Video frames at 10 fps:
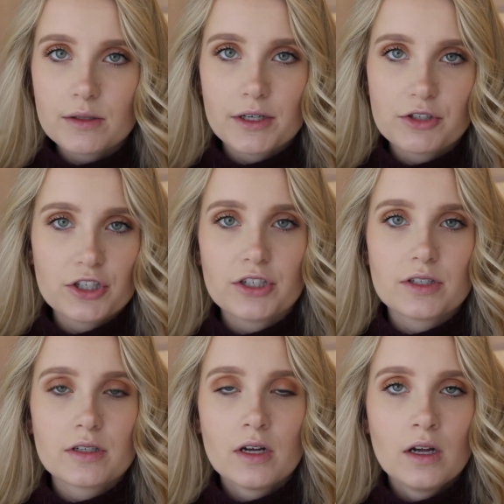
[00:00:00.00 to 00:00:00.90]
So I usually
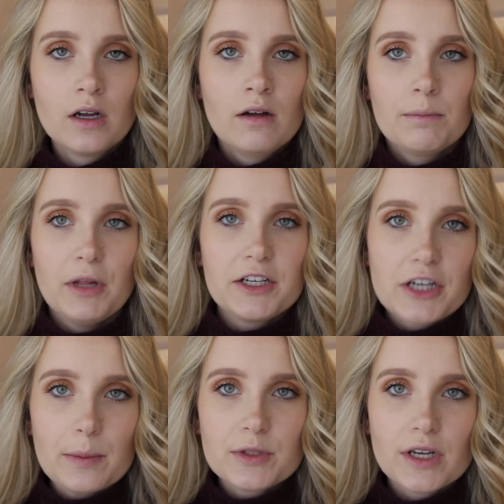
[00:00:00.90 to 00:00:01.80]
just apply
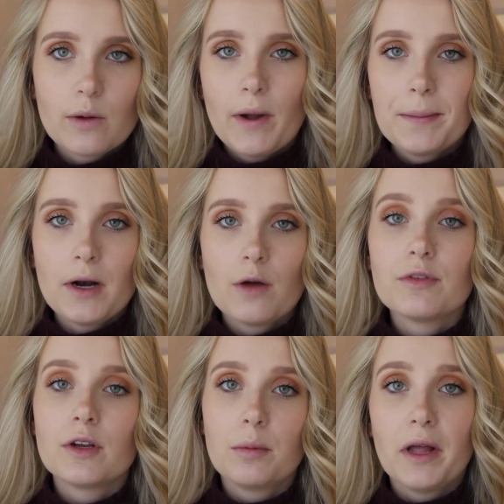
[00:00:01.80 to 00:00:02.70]
chapstick, wipe it off,
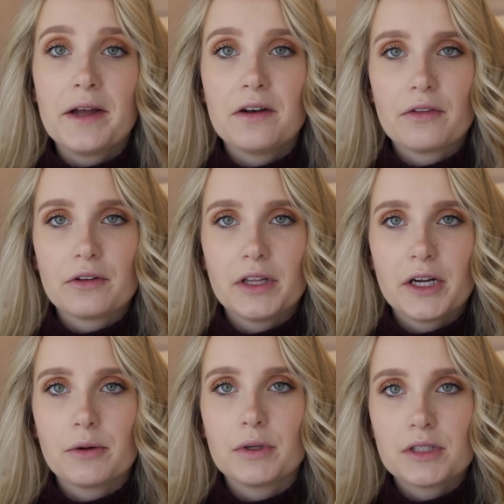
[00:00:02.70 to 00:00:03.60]
and then apply another
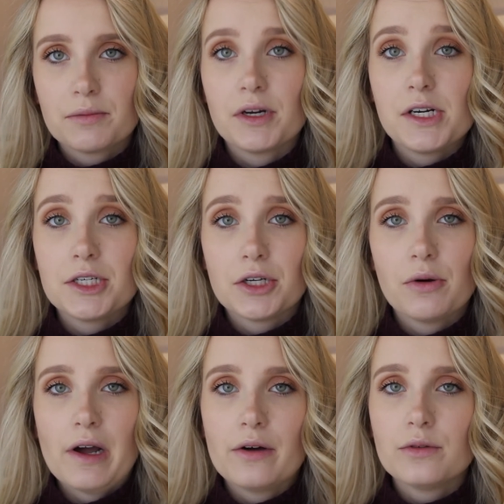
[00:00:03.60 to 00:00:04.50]
layer once I'm ready to
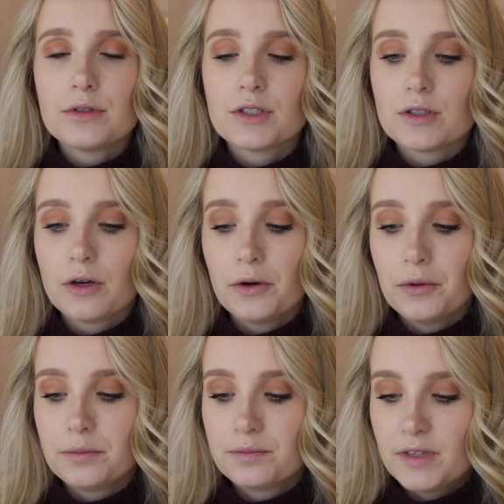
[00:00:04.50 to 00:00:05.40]
go out.
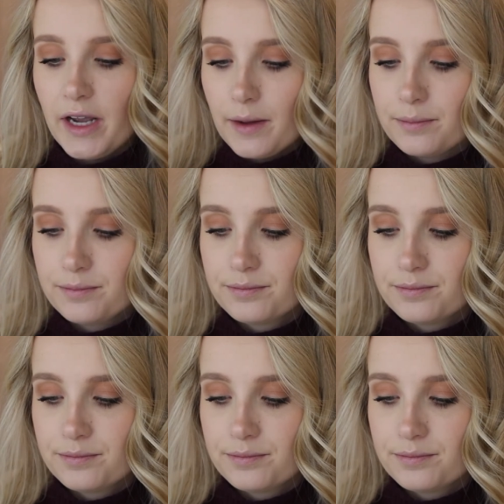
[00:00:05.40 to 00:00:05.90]
So yeah,